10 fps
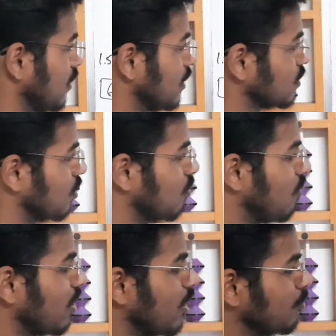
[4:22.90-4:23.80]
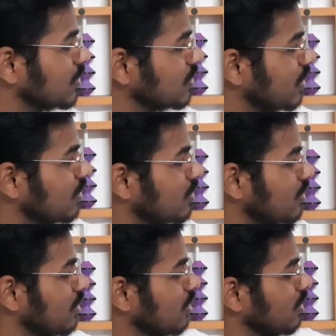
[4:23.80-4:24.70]
so now what happens here,
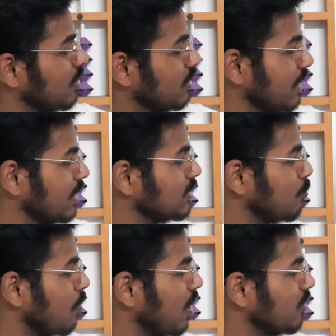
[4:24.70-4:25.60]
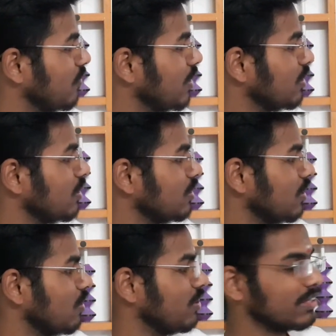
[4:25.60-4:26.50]
there is a point where you
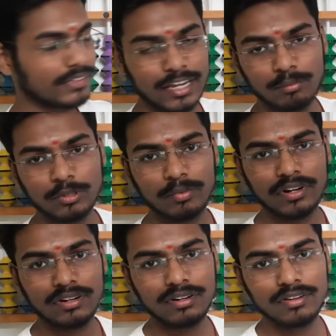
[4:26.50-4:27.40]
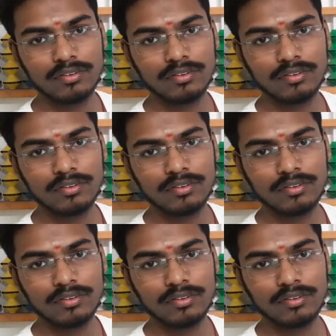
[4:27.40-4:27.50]
are doing same speed